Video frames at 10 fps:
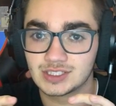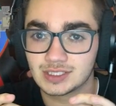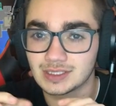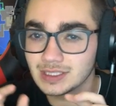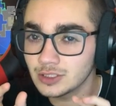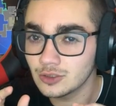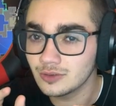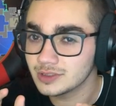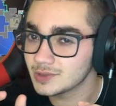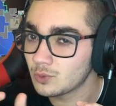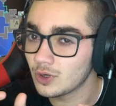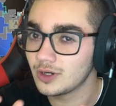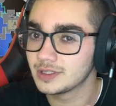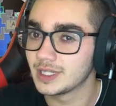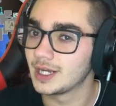little word
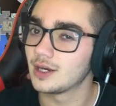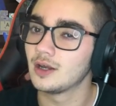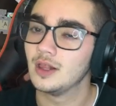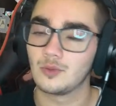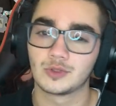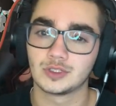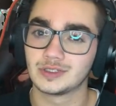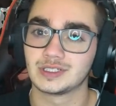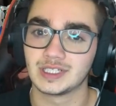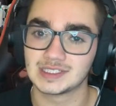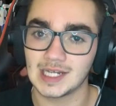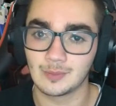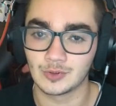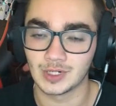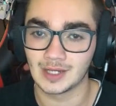there with all the leaks that I
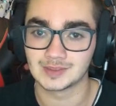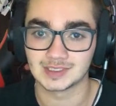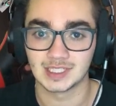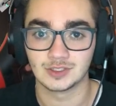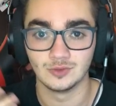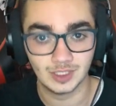put out that said you need